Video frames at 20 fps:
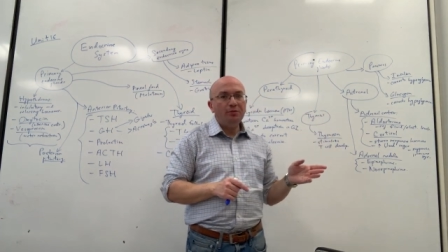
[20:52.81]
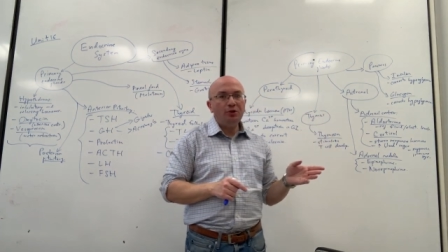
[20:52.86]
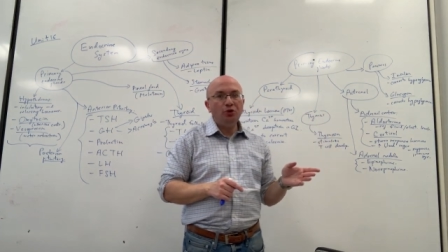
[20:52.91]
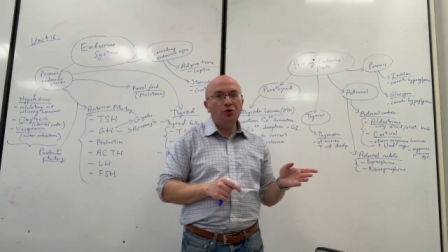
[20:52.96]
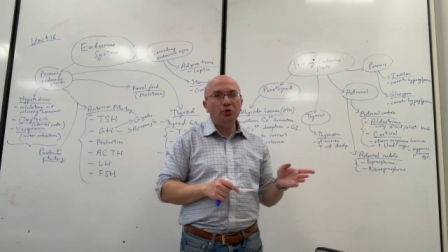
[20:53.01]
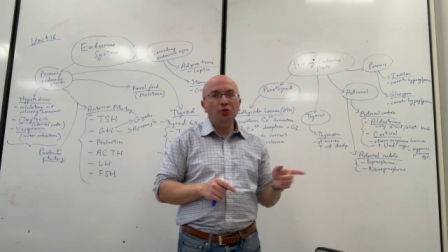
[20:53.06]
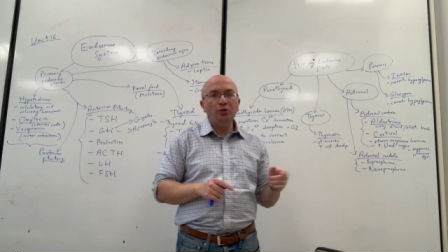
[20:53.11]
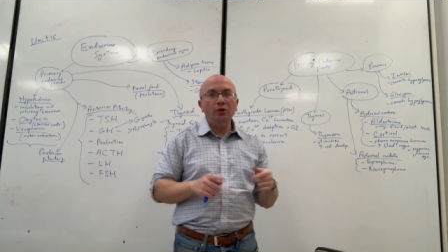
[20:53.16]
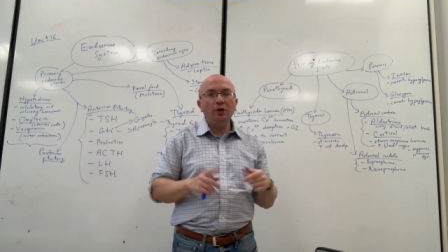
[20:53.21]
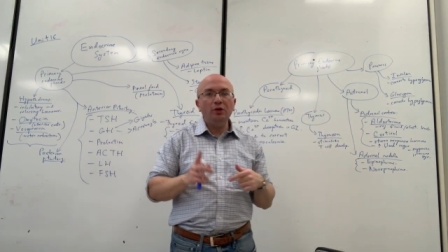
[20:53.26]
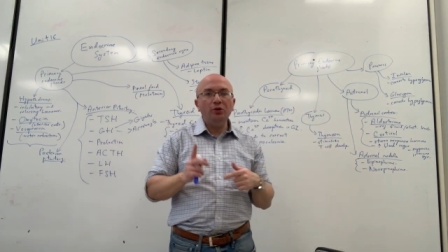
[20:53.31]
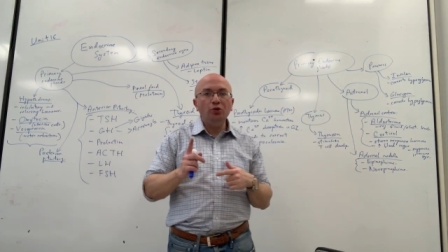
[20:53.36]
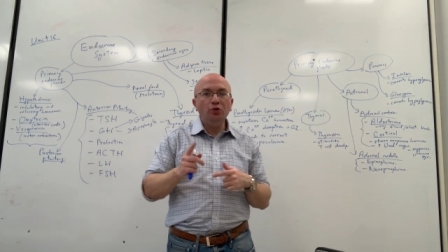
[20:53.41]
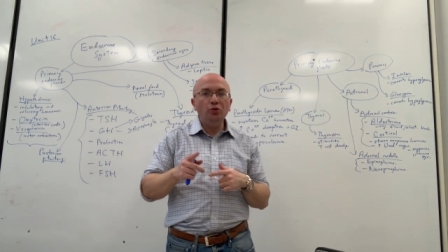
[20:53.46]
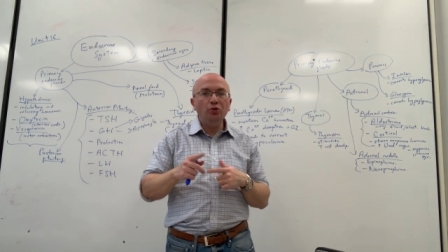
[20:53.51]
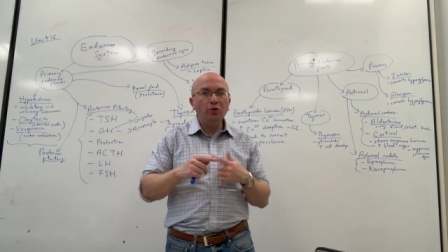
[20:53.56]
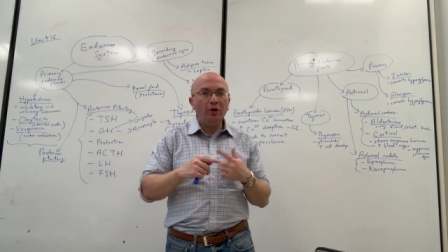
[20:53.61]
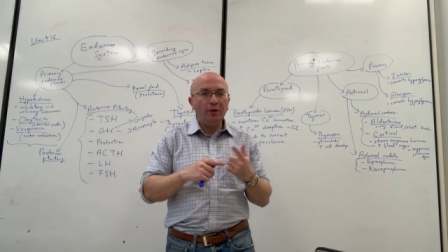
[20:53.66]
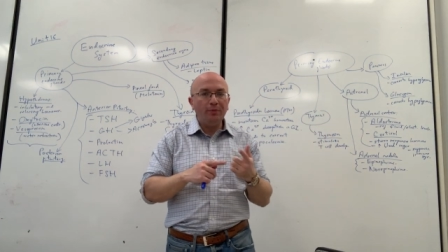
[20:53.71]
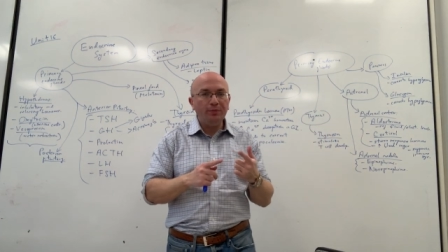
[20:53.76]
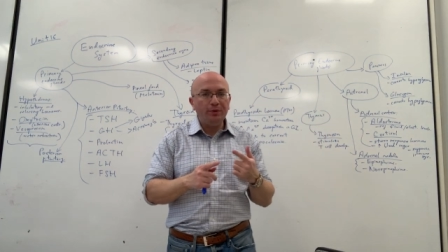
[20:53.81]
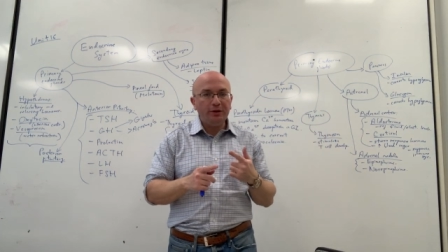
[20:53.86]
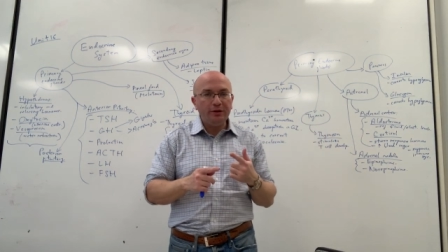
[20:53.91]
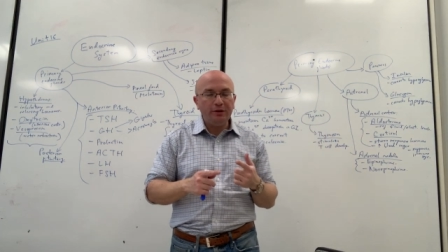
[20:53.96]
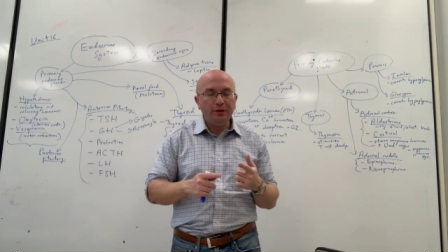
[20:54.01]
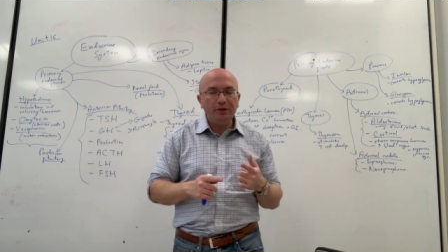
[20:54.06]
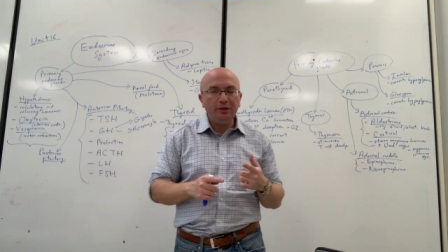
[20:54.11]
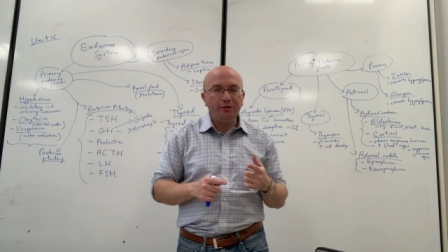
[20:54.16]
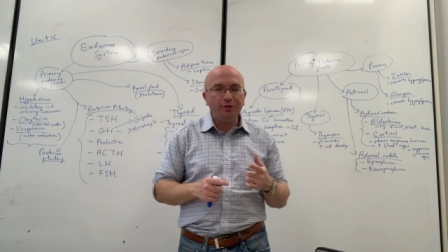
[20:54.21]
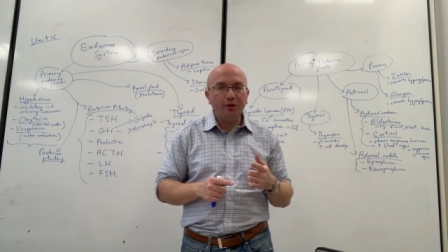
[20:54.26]
medulla do
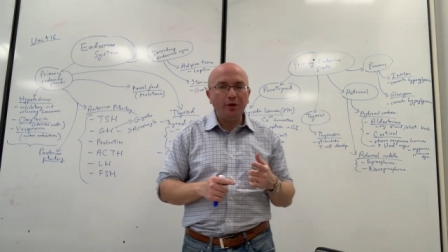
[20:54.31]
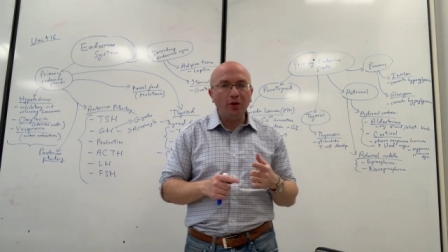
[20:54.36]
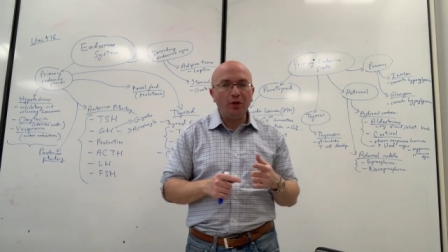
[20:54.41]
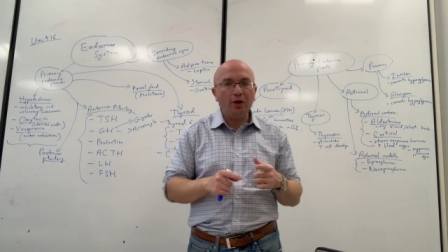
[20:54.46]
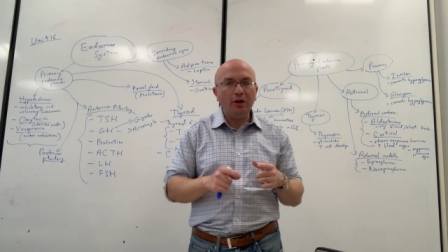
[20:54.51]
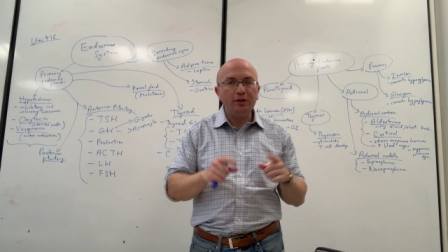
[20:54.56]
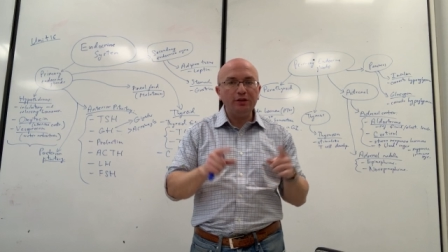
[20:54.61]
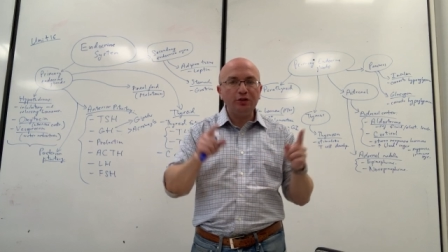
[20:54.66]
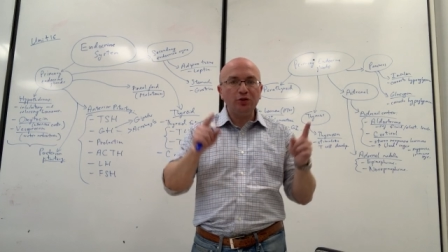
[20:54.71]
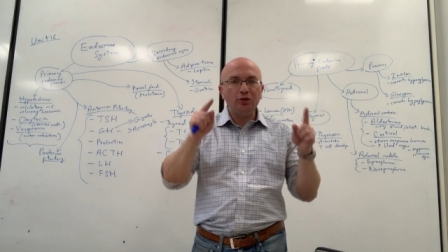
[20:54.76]
completely different things.